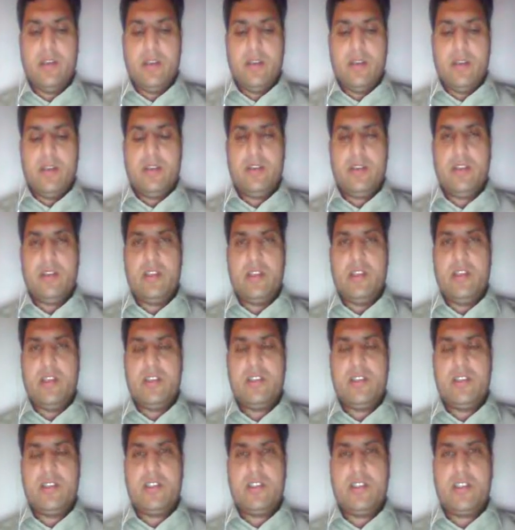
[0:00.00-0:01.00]

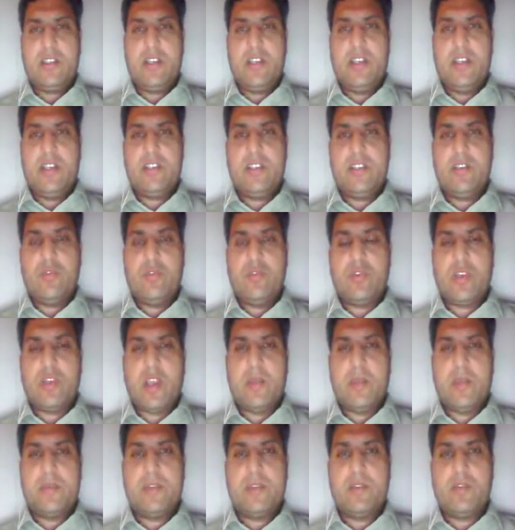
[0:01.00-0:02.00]
these three
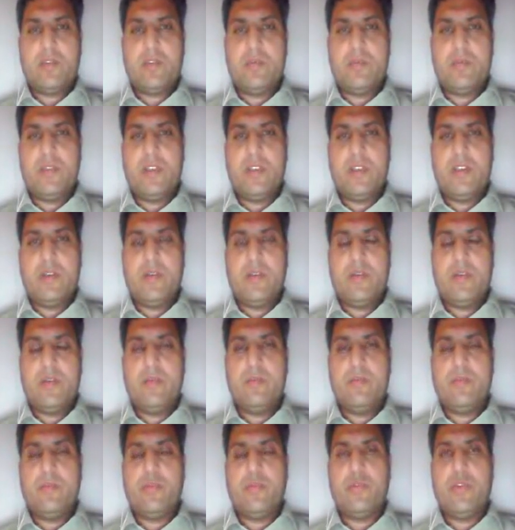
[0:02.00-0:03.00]
serotypes of the
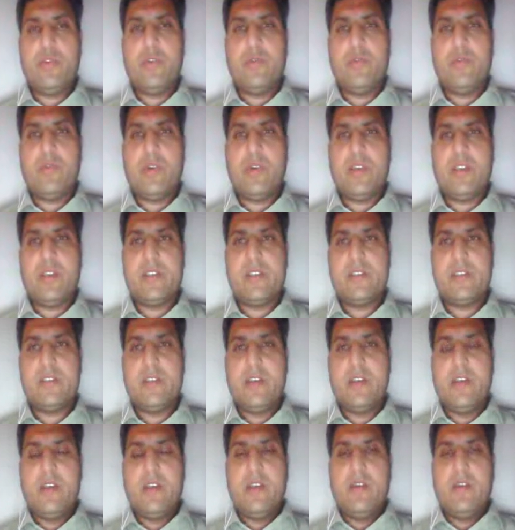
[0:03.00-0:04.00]
polio
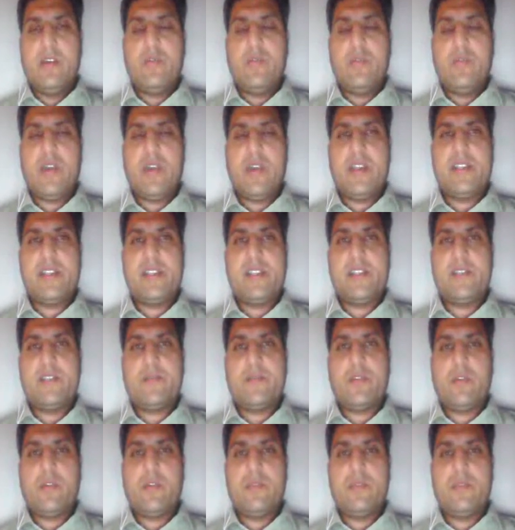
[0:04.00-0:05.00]
viruses
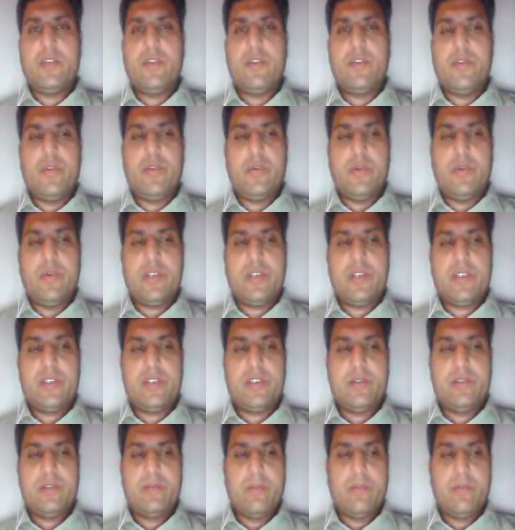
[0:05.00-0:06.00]
from the universe.
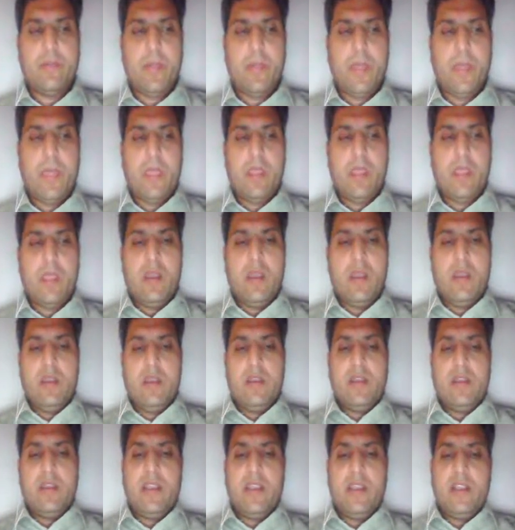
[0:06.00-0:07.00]

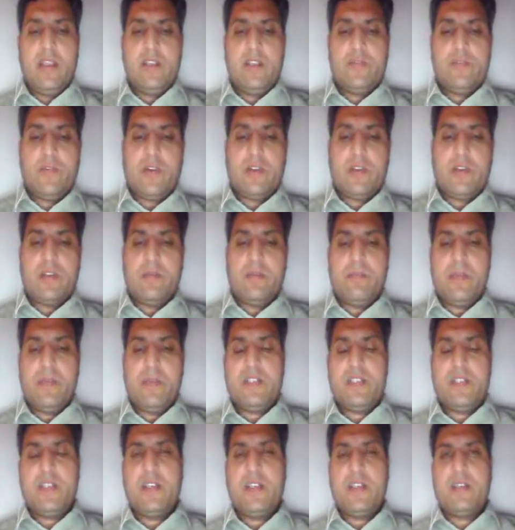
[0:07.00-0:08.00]
As for the
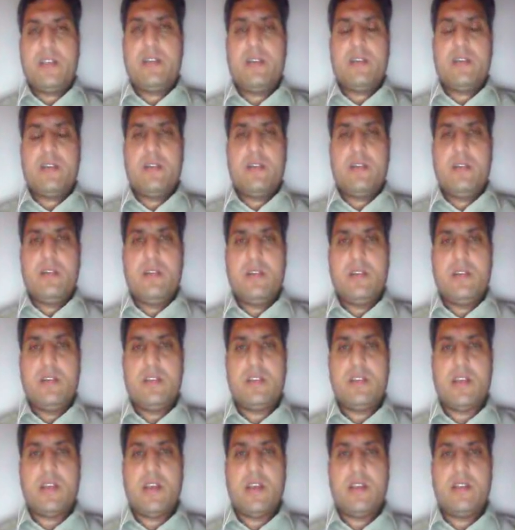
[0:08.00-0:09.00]
basic
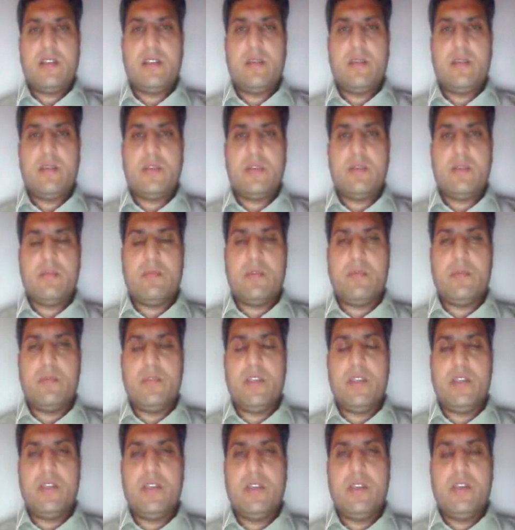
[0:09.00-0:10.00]
sign symptom of
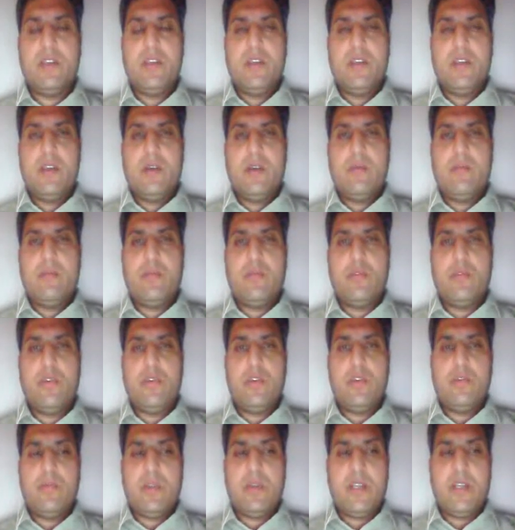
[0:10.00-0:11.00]
the
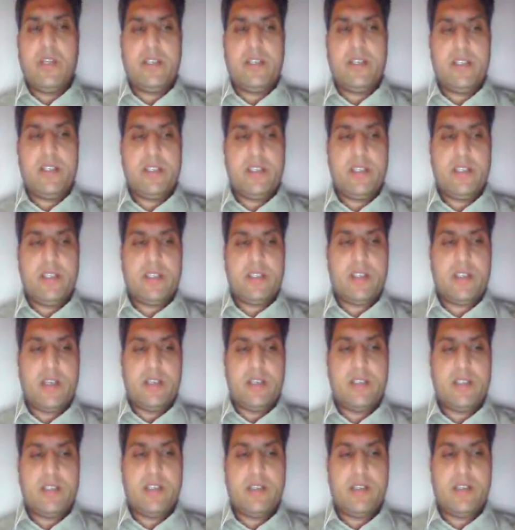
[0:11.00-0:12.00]
poliomyelitis is
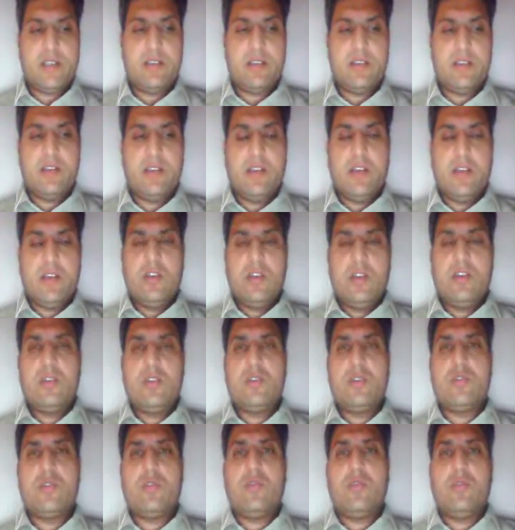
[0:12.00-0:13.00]
concerned,
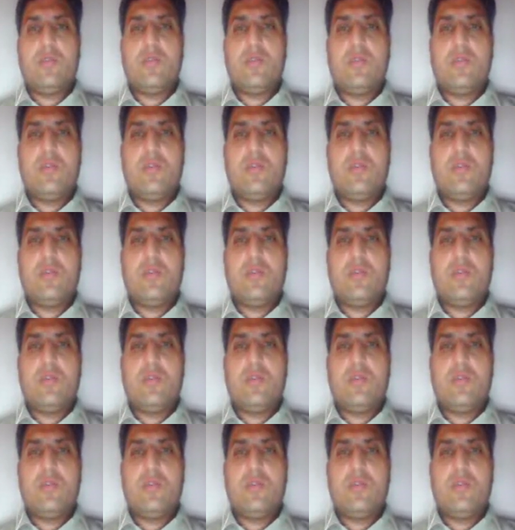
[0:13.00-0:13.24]
so